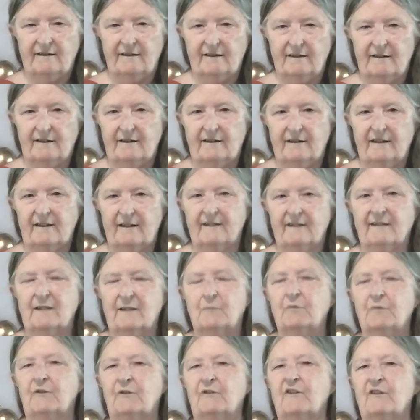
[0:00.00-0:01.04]
and I
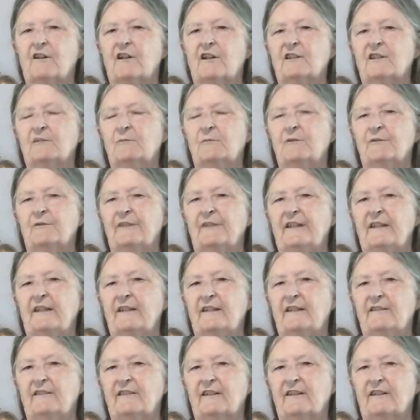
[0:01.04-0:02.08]
put the aquamarine
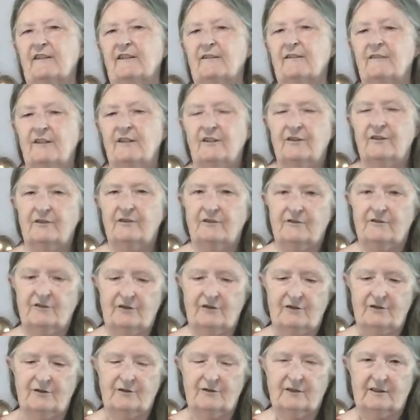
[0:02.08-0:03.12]
in there to
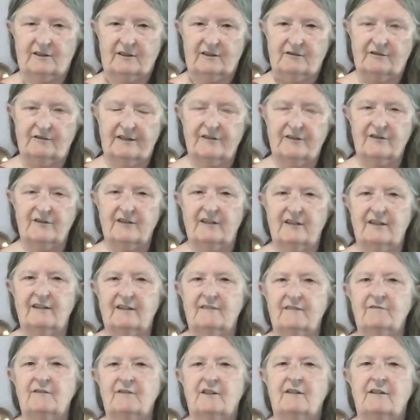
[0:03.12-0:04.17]
do a
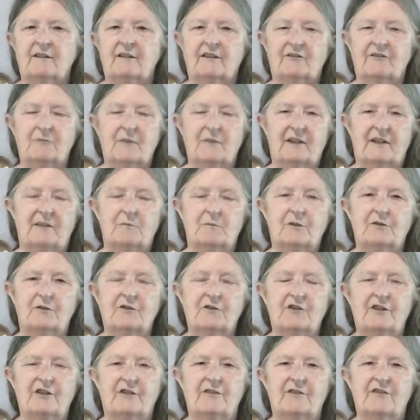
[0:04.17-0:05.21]
cleansing of my
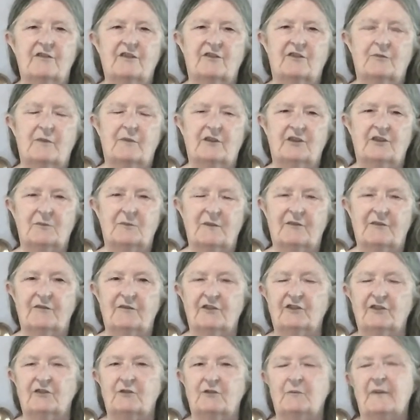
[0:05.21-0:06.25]
emotions as well as my
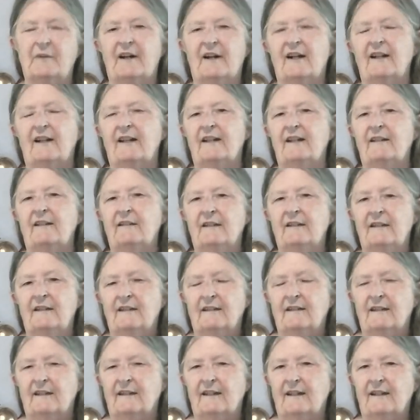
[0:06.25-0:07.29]
physical body.
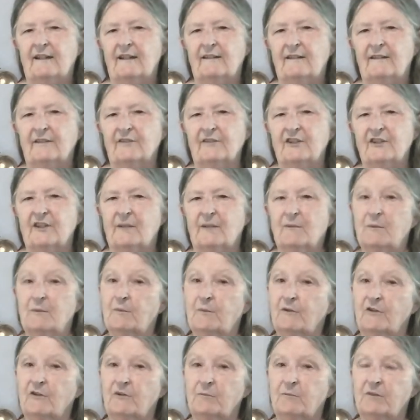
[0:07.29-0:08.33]
And every time I pull
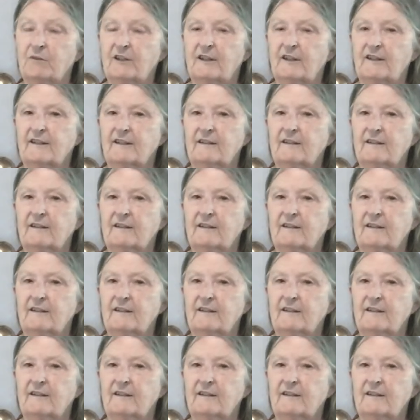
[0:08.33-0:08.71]
the plug,